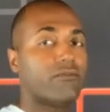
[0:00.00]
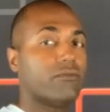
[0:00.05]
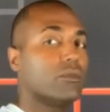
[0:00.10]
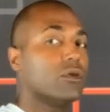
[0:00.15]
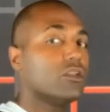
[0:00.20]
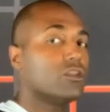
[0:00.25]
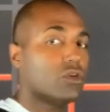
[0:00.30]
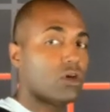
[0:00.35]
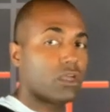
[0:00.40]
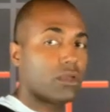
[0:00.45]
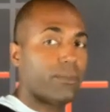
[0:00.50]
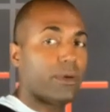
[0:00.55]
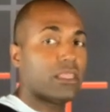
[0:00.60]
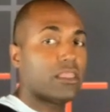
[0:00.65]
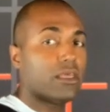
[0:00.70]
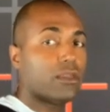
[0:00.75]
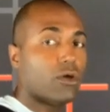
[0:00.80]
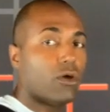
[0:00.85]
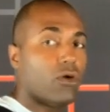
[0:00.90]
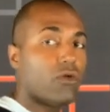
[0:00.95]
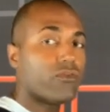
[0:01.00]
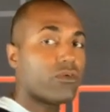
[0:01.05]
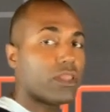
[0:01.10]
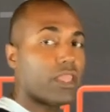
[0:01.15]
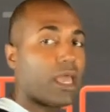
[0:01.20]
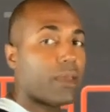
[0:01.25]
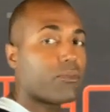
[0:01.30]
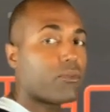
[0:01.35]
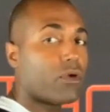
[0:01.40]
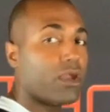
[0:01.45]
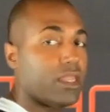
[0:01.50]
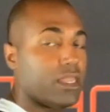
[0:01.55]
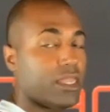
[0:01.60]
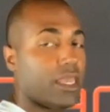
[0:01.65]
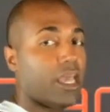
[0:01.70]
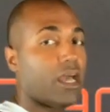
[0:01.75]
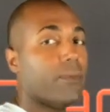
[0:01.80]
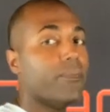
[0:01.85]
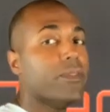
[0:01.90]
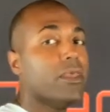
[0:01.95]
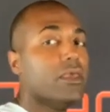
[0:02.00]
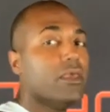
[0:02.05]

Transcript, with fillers: I'm gonna talk about that overlap right now.